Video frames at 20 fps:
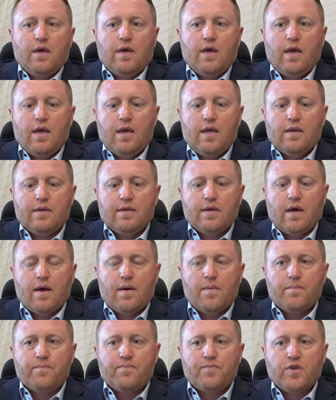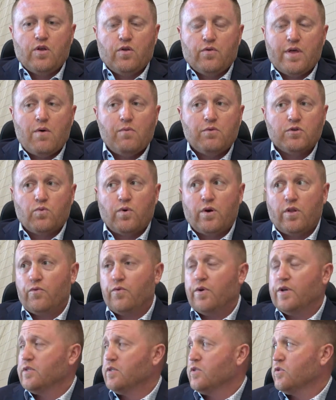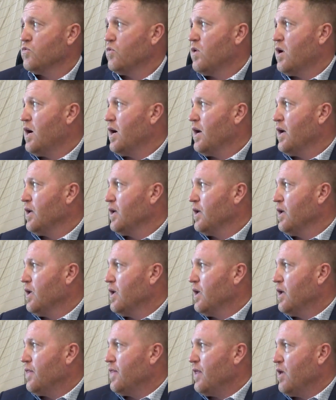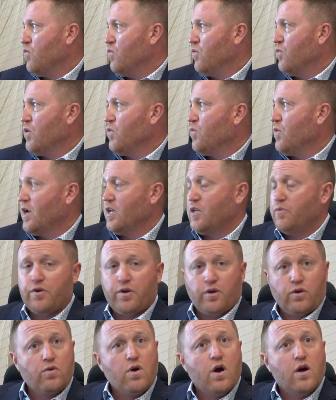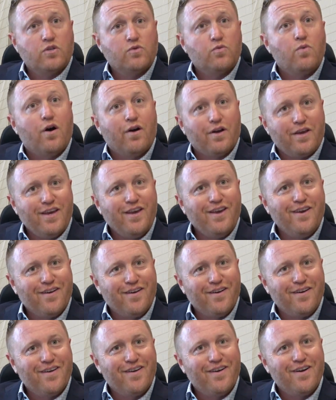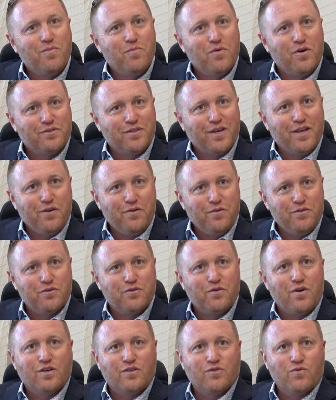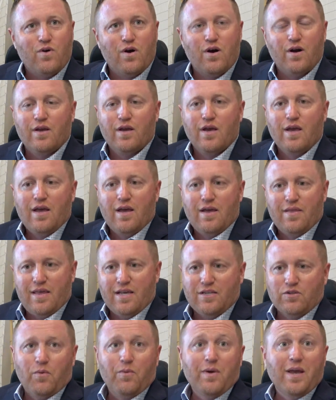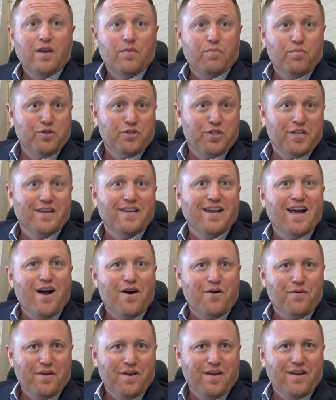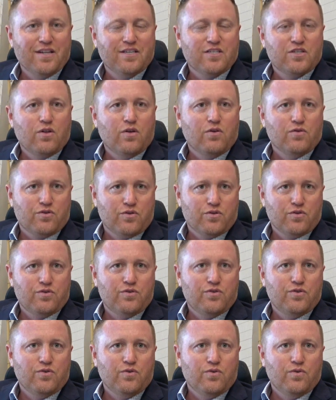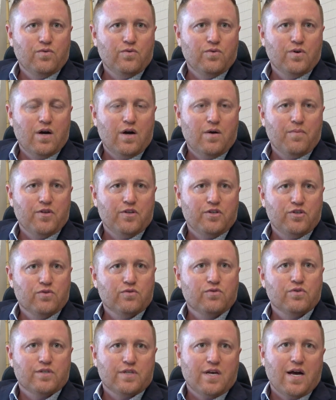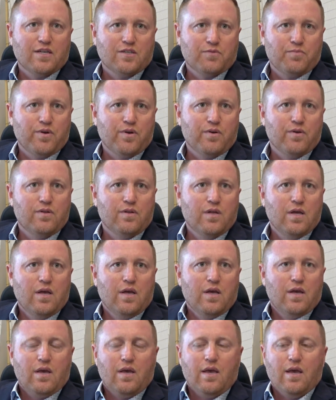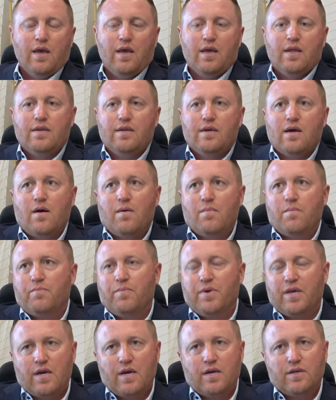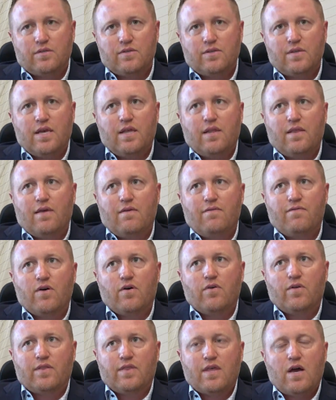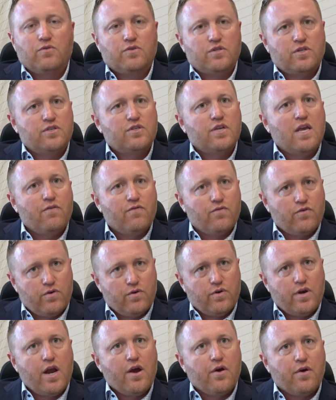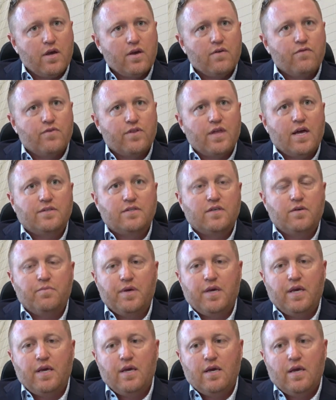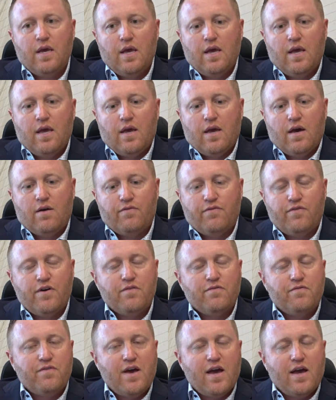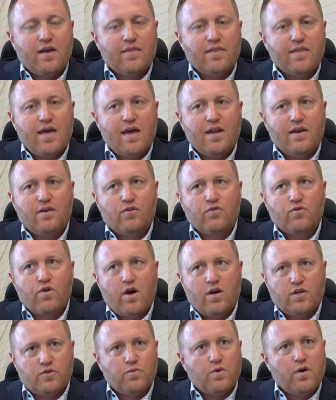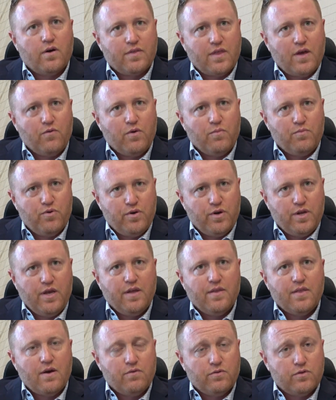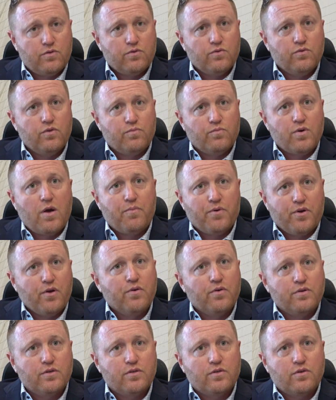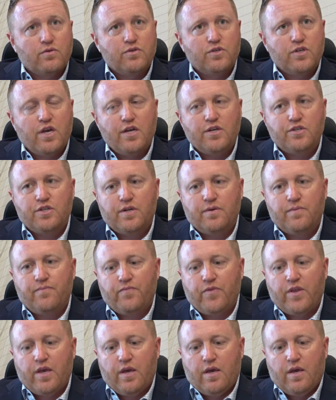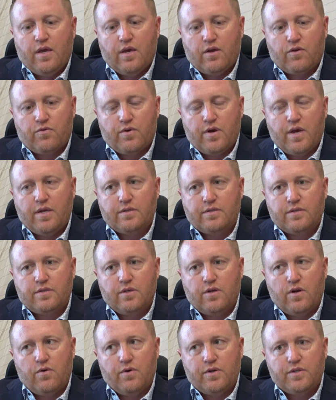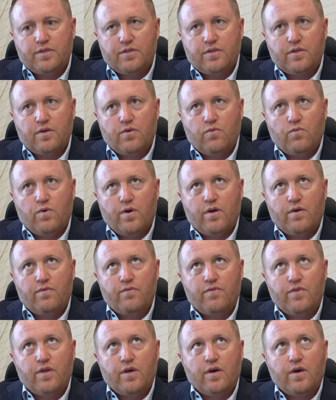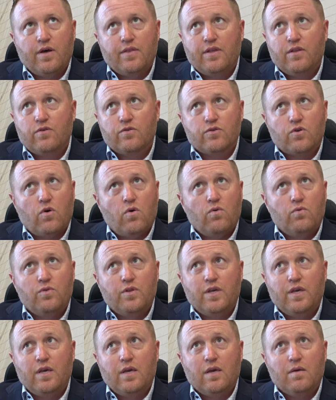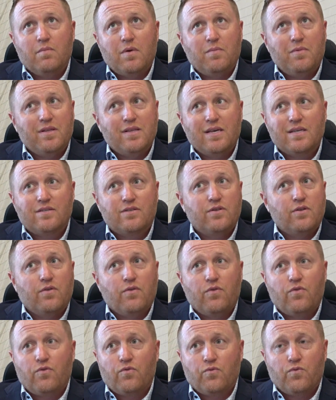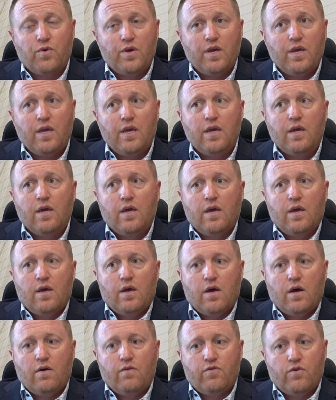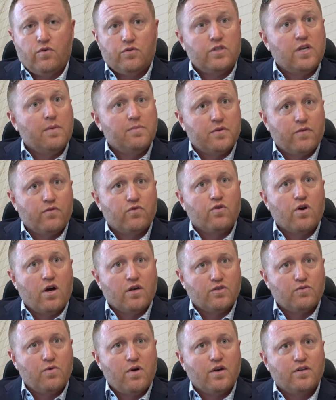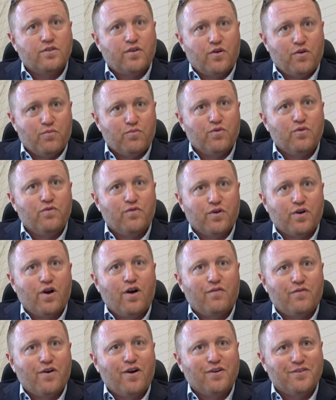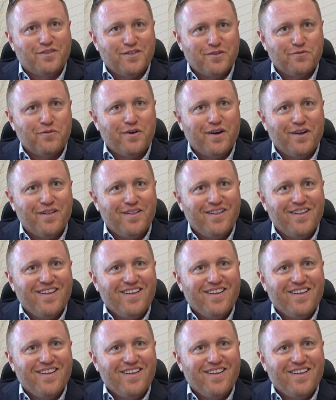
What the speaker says: And that was one of the reasons why we wanted to put a crosswalk here, a multi-use crosswalk. That's why we had to push it down, and it's closer to the Children's Hospital. And because they felt like that was a safer area for that to be. A fun fact, that crosswalk that we put in, that was through the Property Owners Association, it creates, it's one of I think there's only maybe less than 3 of those types of crosswalks that are approved for golf carts as well.